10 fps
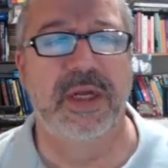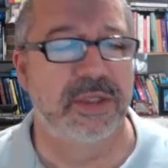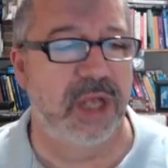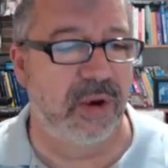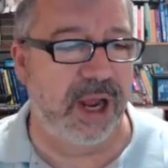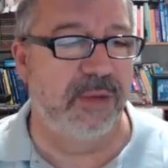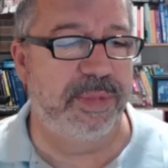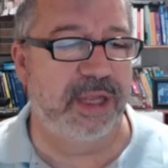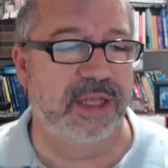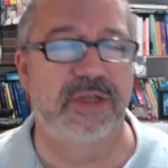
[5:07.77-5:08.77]
So I hope
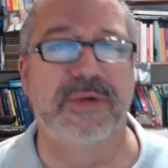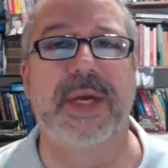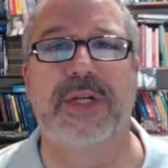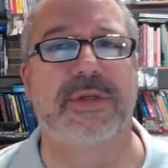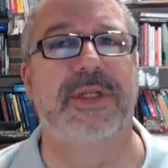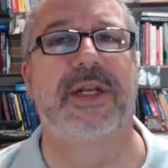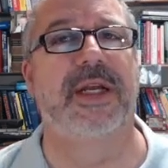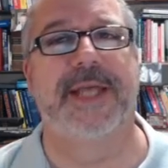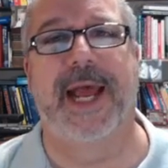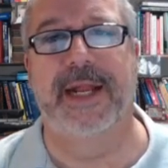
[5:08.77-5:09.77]
that gets you interested and
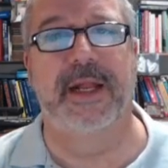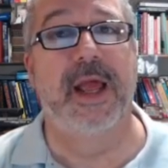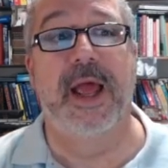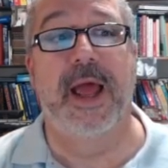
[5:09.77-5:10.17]
excited.